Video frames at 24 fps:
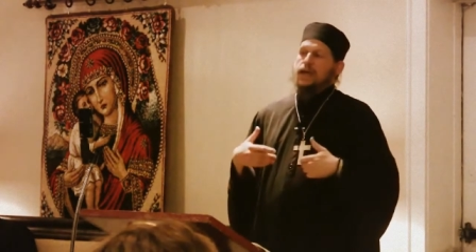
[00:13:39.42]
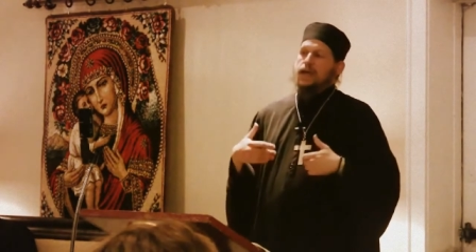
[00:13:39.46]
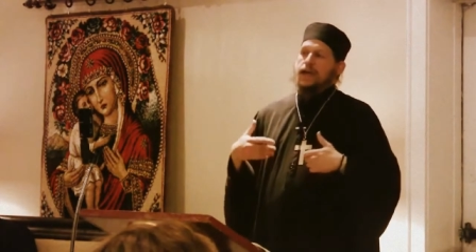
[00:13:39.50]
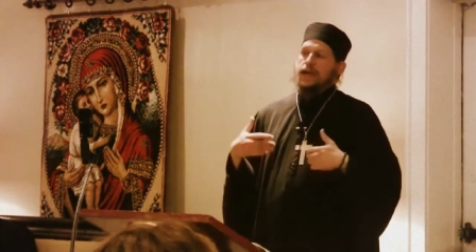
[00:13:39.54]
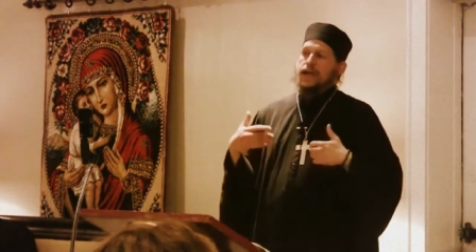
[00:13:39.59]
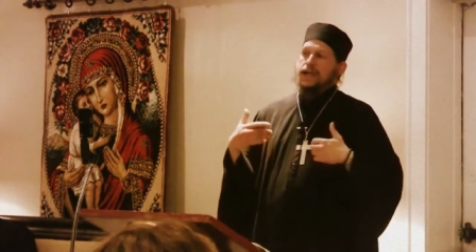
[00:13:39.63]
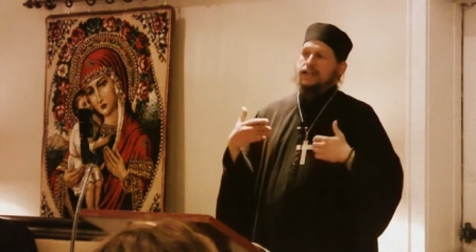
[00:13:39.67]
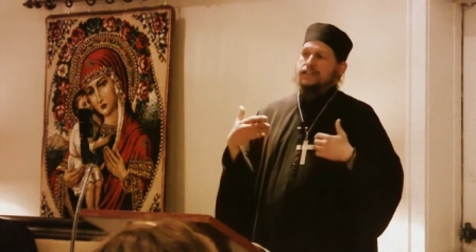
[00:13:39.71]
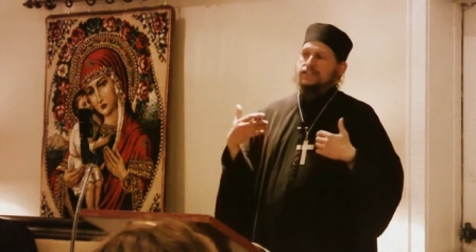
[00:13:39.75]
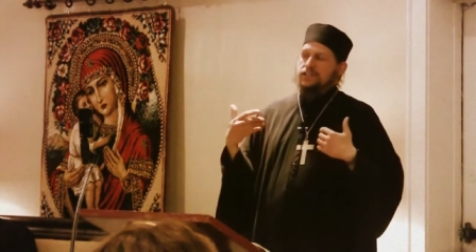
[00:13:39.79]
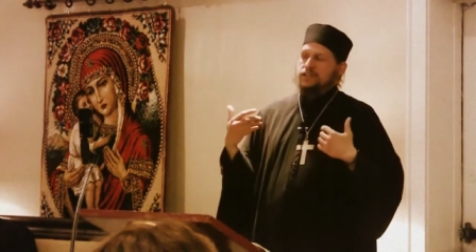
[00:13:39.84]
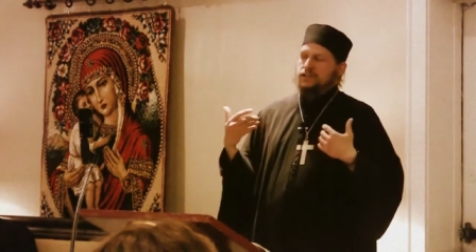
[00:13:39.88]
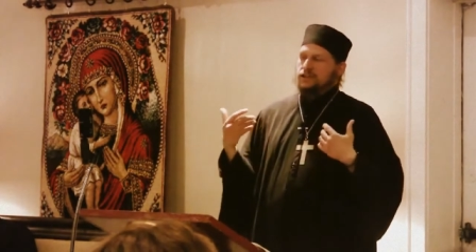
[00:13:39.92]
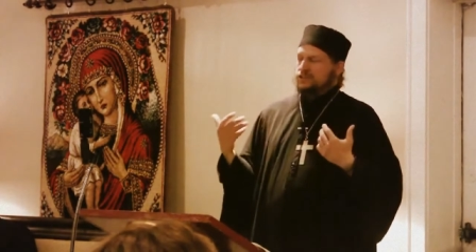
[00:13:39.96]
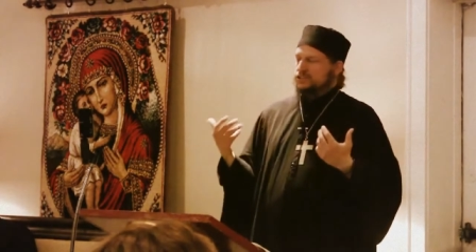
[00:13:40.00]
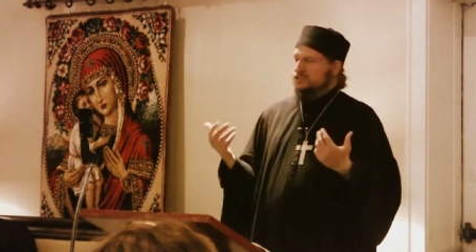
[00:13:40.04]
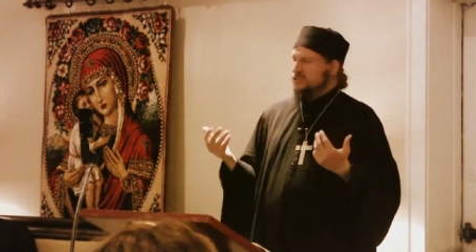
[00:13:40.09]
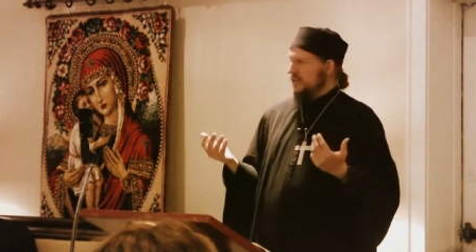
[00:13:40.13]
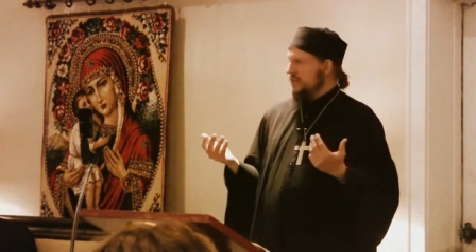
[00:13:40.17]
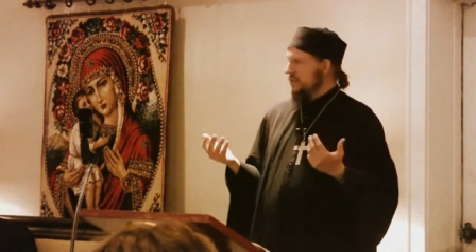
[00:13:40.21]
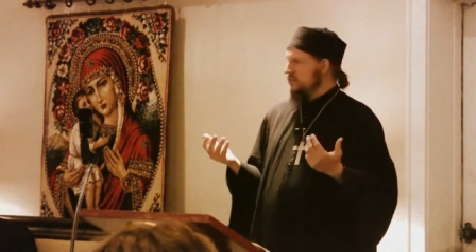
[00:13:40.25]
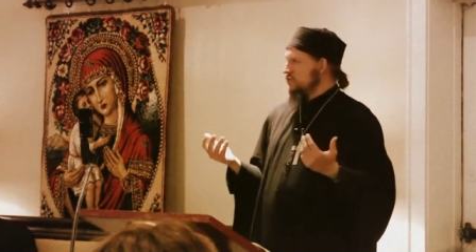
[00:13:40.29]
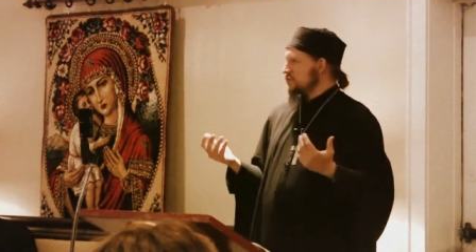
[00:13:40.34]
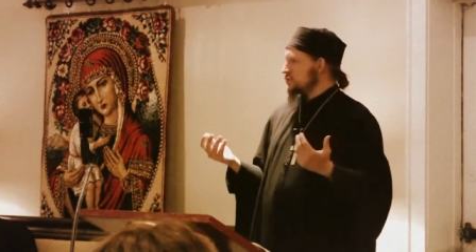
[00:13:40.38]
And St.
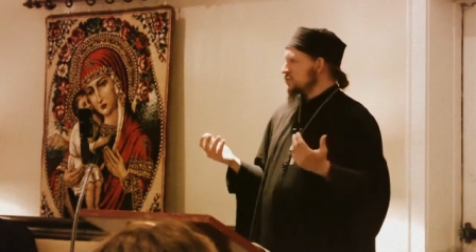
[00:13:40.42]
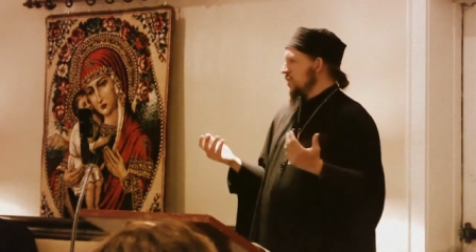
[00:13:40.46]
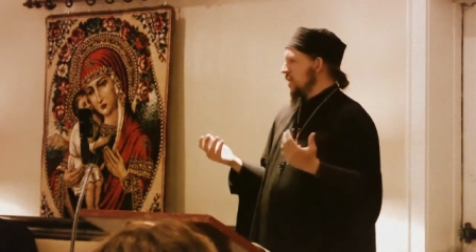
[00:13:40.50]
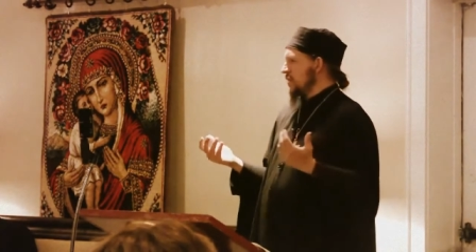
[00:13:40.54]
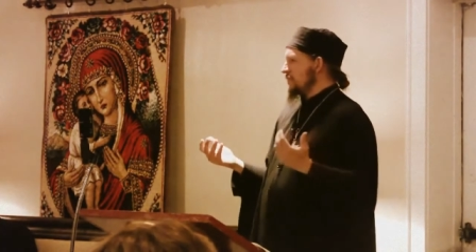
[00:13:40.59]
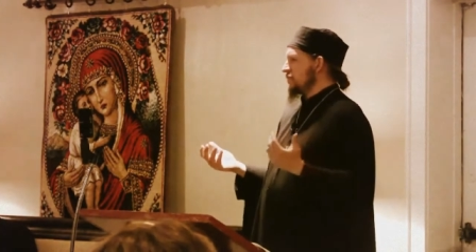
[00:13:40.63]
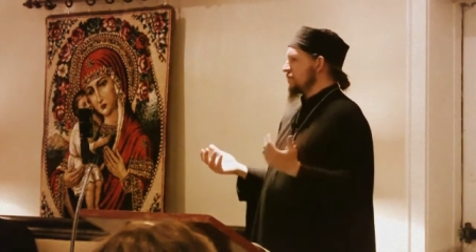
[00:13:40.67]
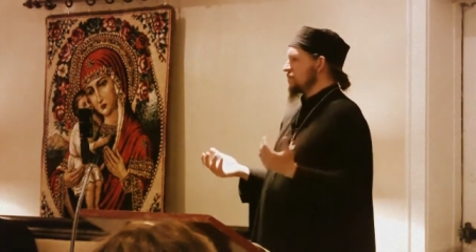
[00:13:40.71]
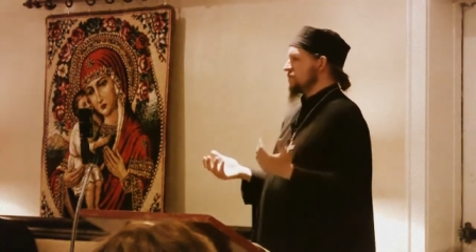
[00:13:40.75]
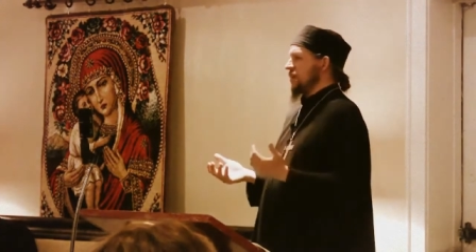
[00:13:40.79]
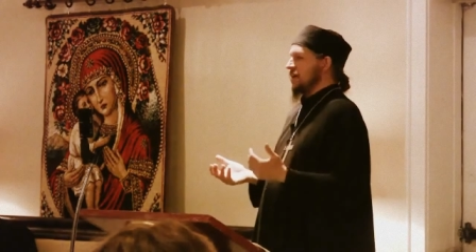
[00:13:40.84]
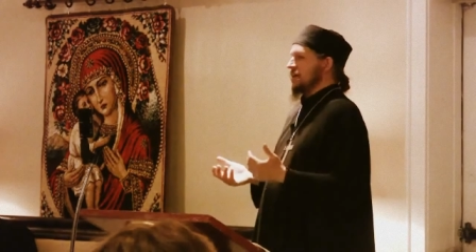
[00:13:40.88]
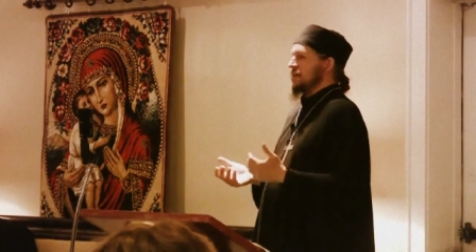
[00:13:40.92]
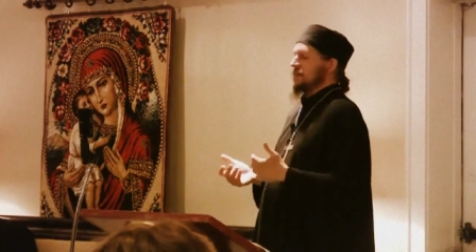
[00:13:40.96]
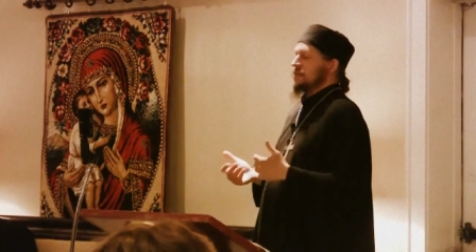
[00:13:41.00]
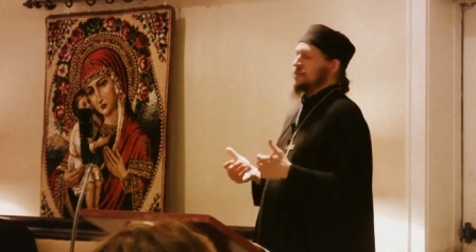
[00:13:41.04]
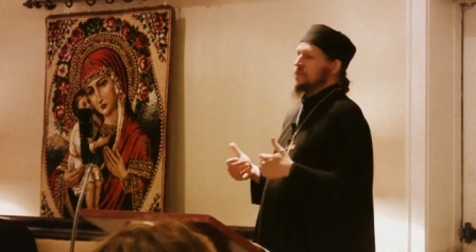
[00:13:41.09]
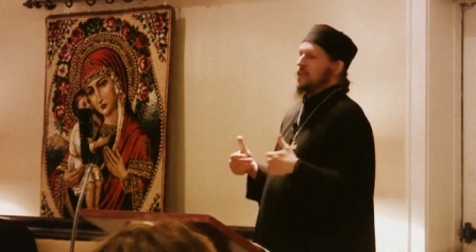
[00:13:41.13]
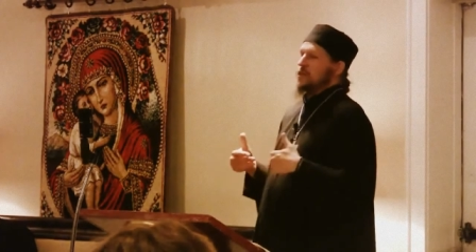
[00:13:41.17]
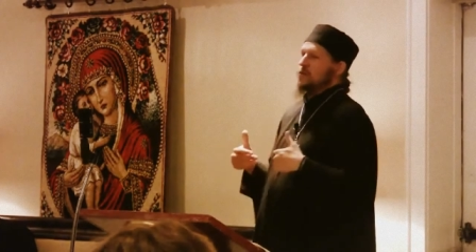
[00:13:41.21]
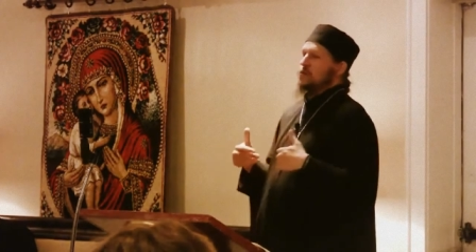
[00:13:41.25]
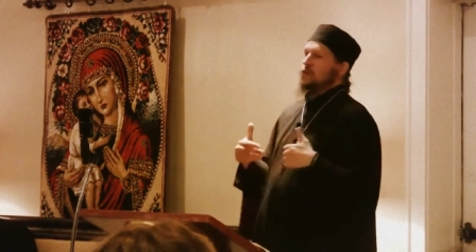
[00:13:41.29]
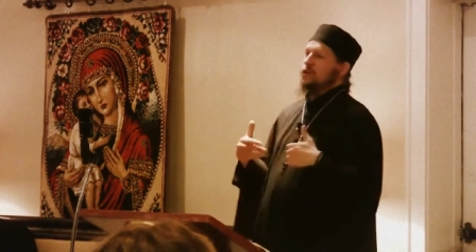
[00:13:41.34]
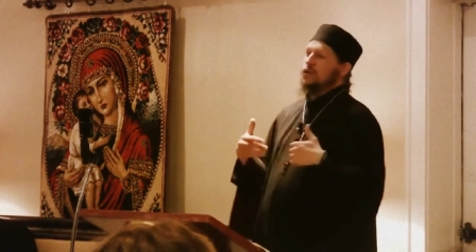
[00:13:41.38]
Arsenios prophesied that
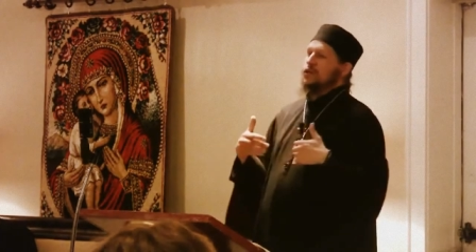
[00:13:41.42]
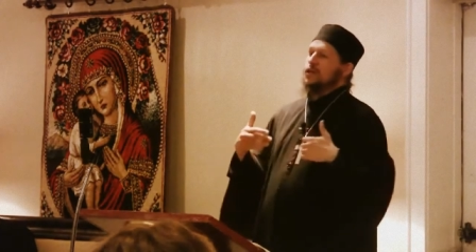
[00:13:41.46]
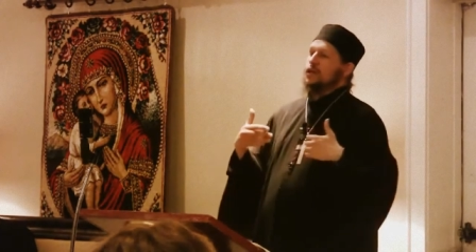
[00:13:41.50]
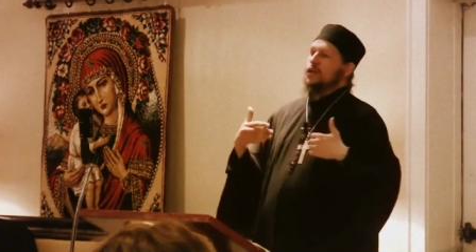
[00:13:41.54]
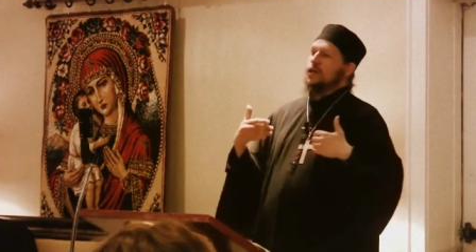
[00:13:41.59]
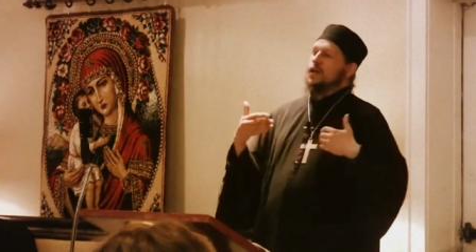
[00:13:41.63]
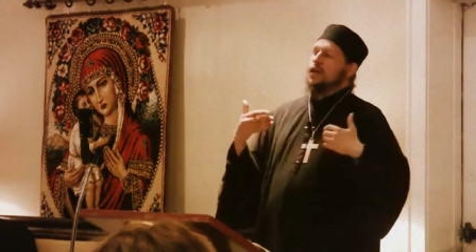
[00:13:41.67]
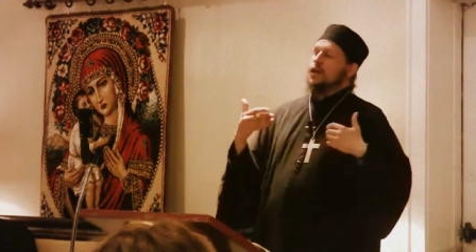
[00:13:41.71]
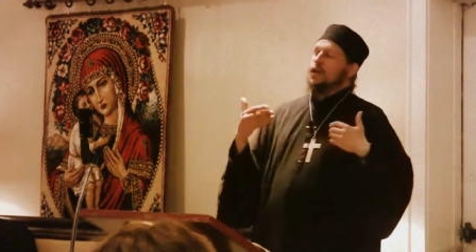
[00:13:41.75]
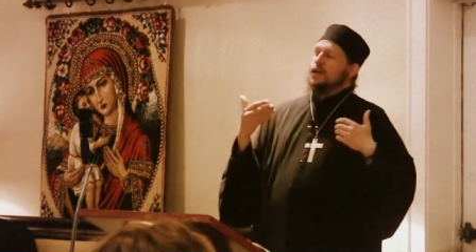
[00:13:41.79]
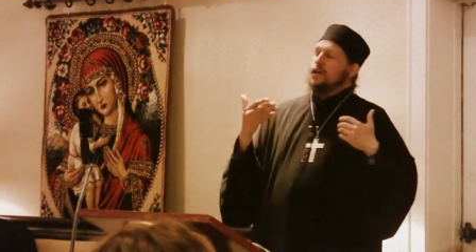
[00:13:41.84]
they would